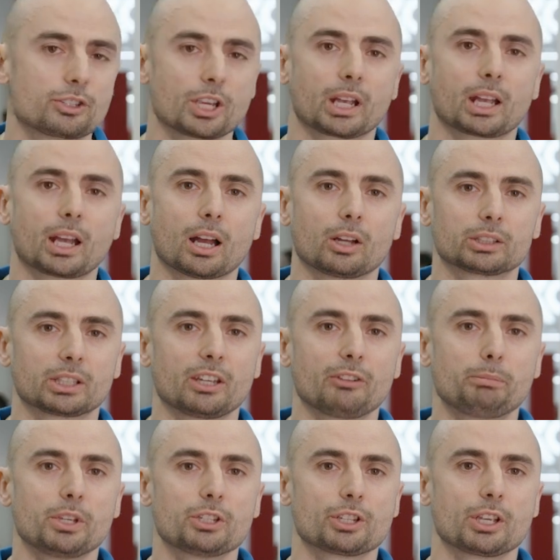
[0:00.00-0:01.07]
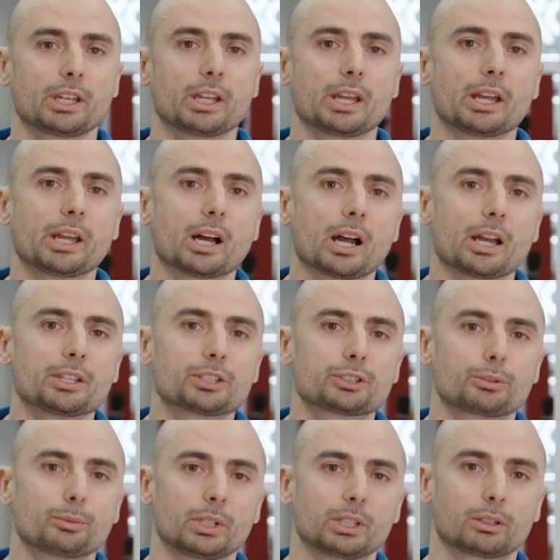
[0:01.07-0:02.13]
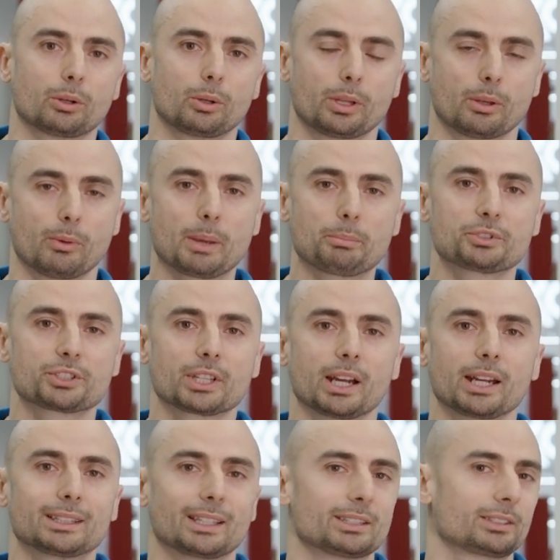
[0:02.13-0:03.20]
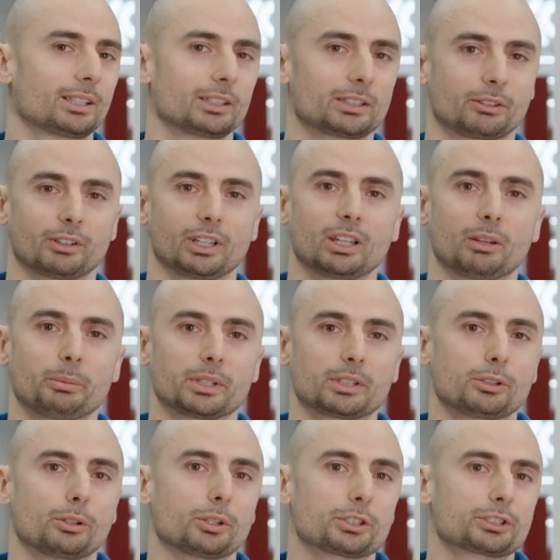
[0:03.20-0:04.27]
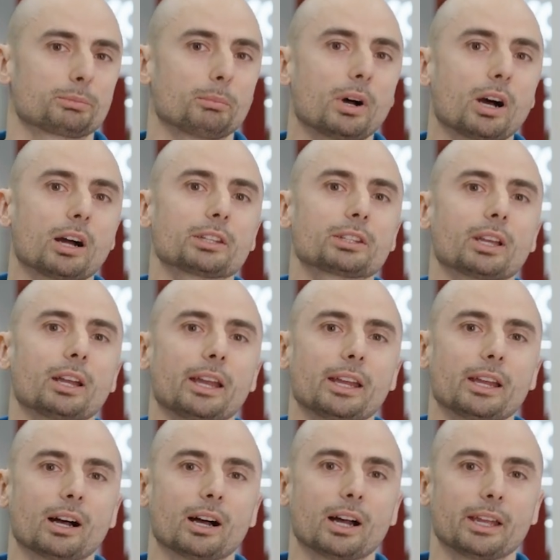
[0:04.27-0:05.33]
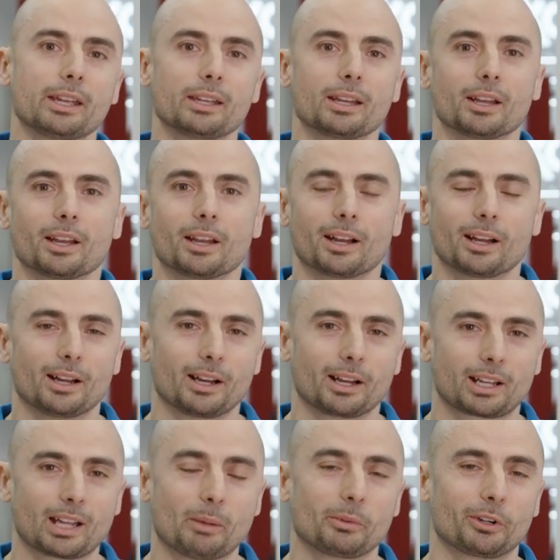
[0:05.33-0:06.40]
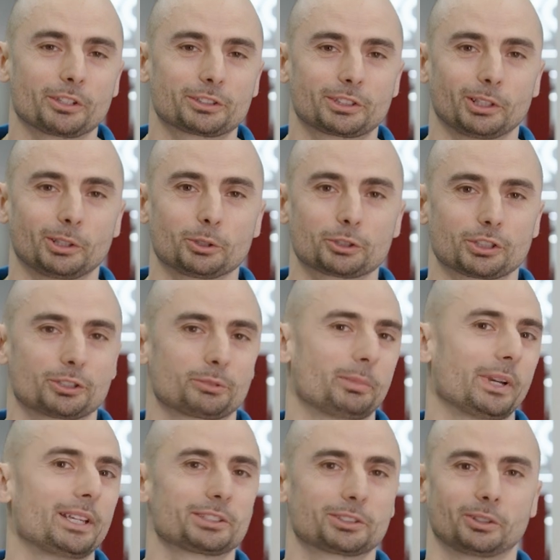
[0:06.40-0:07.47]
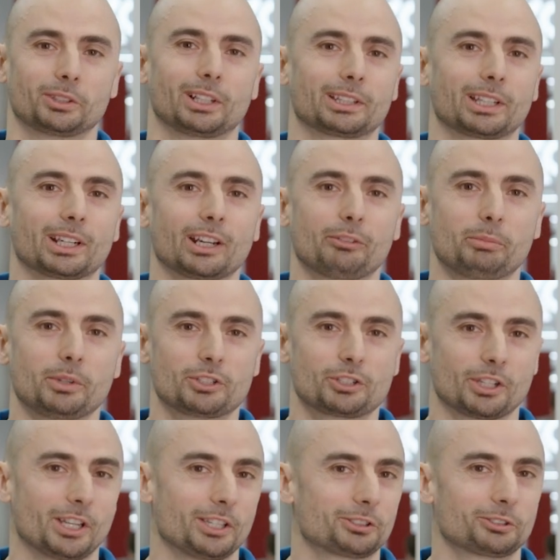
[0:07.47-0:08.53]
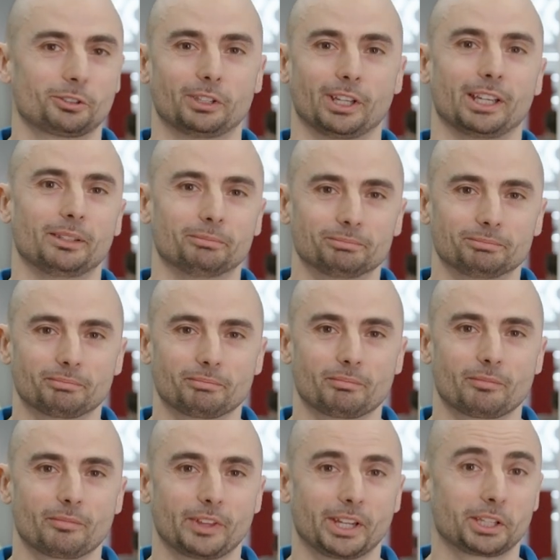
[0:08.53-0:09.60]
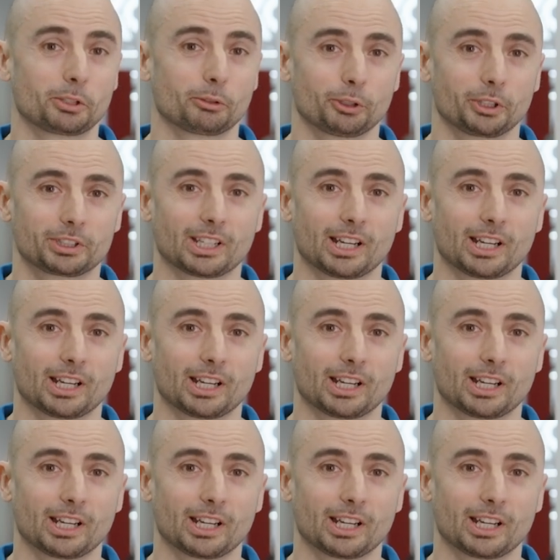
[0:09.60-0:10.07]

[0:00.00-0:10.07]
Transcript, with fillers: Check out FPGA AI Suite on the website and start developing your smart AI uh, camera solutions based on Altera FPGAs today. Thank you for your